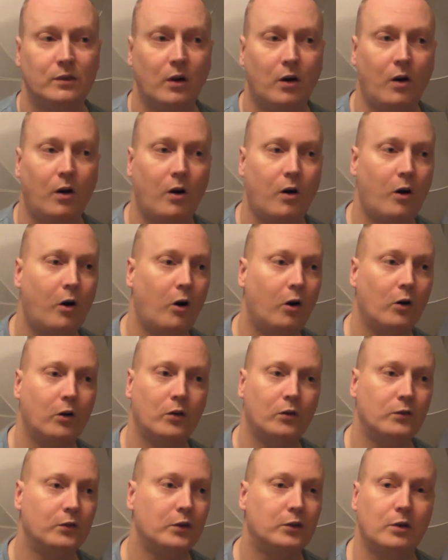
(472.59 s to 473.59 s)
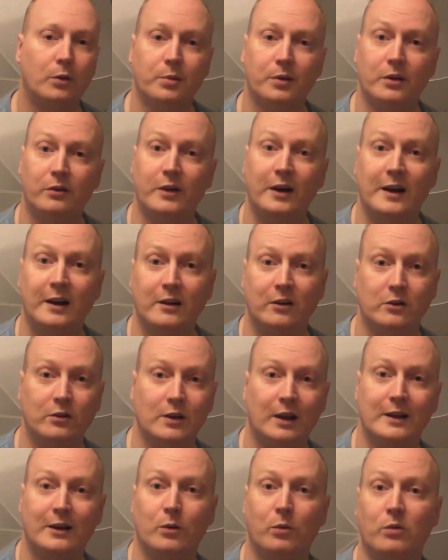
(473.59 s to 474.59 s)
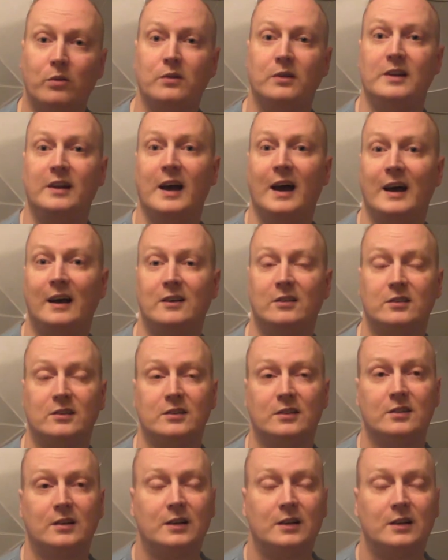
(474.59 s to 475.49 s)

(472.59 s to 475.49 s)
or the top of the range like a 1DX.